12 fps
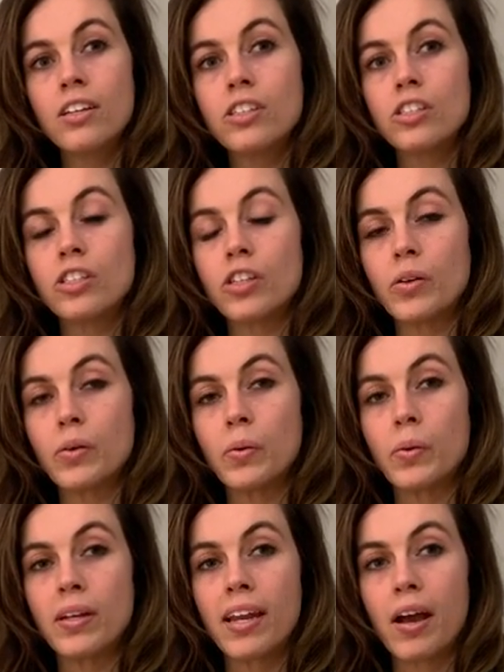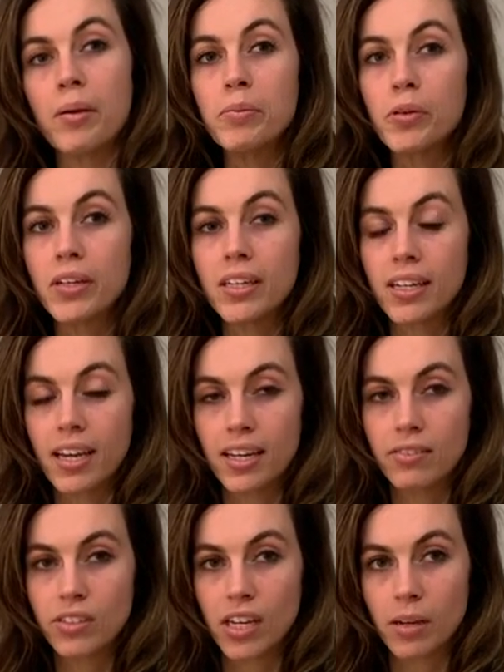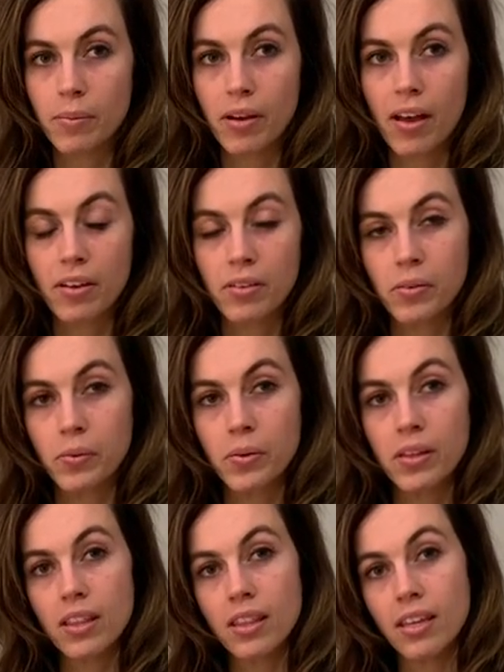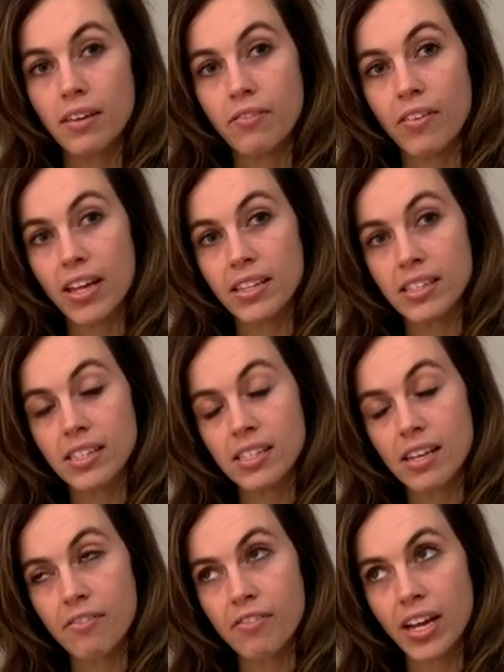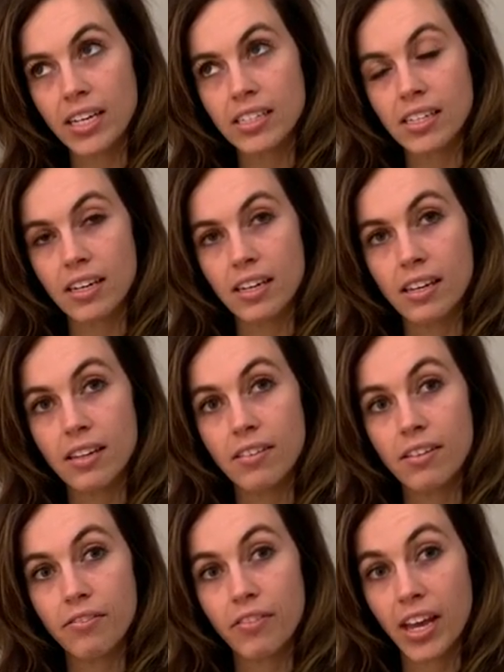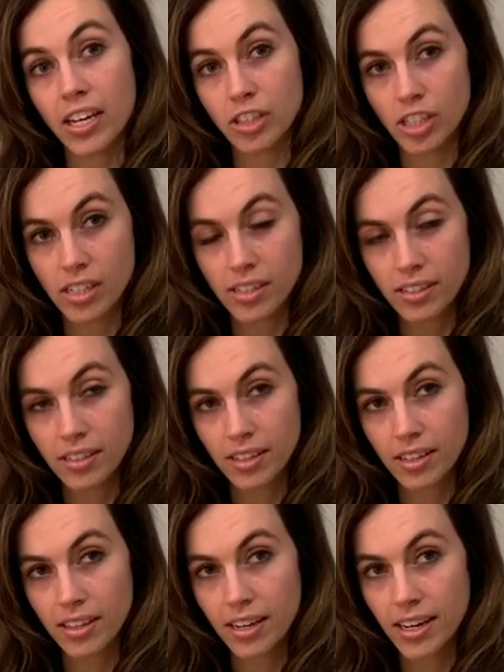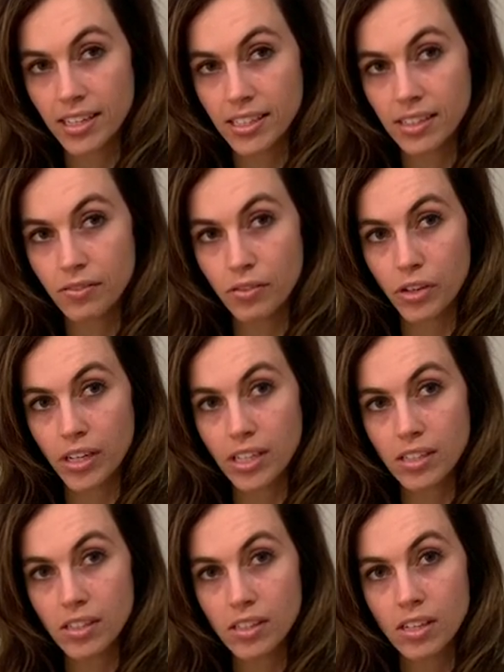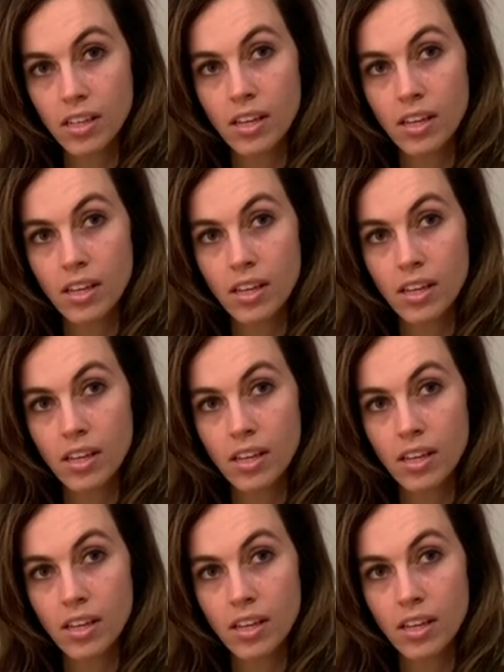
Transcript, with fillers: So now I'm going to kind of talk about how the events affected the fashion in the 1940s.